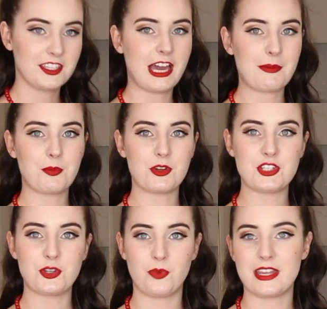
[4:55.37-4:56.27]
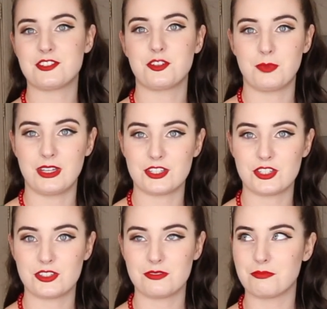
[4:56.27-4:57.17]
I've been watching way too
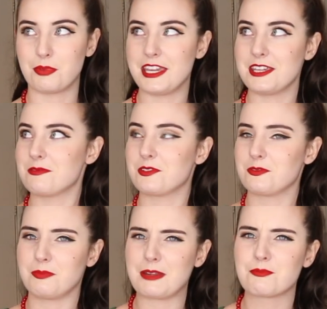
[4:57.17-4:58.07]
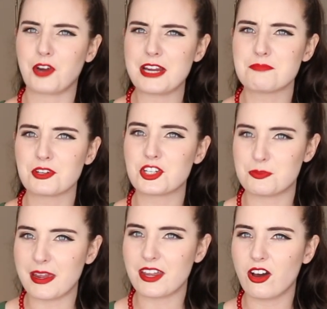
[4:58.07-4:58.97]
much Great British
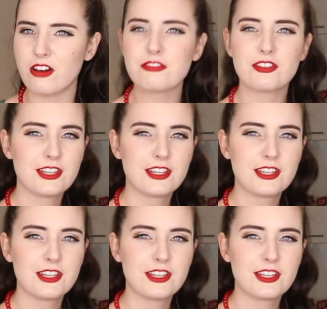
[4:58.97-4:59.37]
Bake Off,